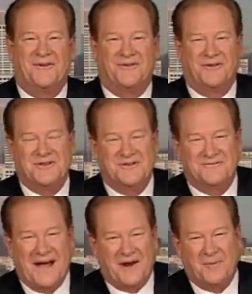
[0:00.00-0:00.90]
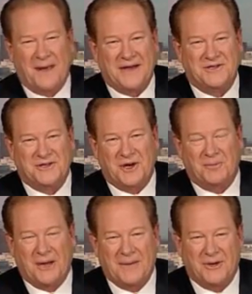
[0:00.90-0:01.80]
for some final pages in our
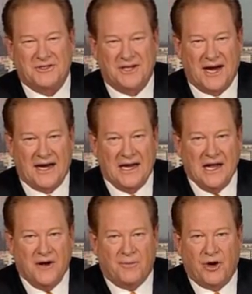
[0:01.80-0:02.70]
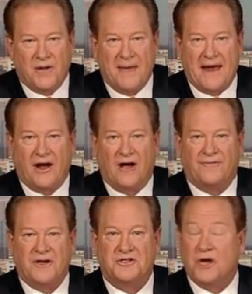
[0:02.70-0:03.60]
playbook tonight. Bernie Madoff
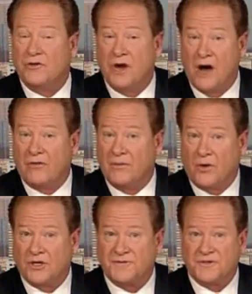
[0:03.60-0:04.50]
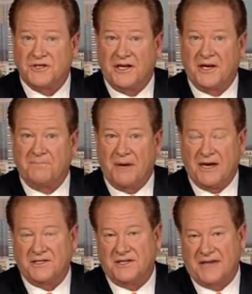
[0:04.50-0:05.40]
has shown no remorse for stealing
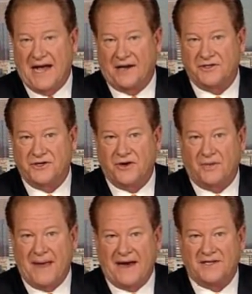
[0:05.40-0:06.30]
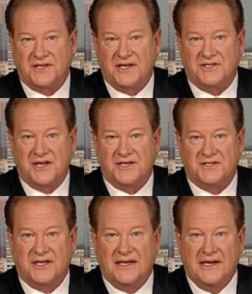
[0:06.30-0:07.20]
billions of dollars. New York Magazine says
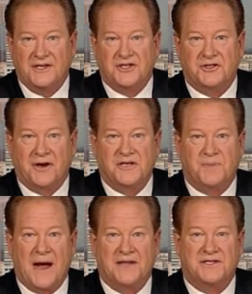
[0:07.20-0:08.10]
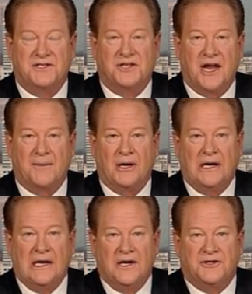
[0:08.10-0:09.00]
the disgraced Ponzi schemer
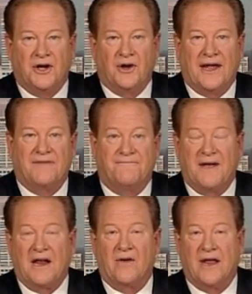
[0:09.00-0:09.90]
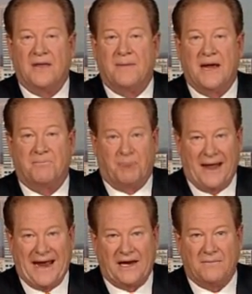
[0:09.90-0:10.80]
told a fellow inmate,
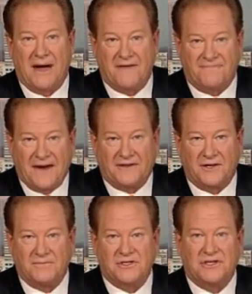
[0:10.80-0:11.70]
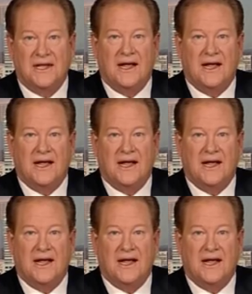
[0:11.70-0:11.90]
blank, my victims,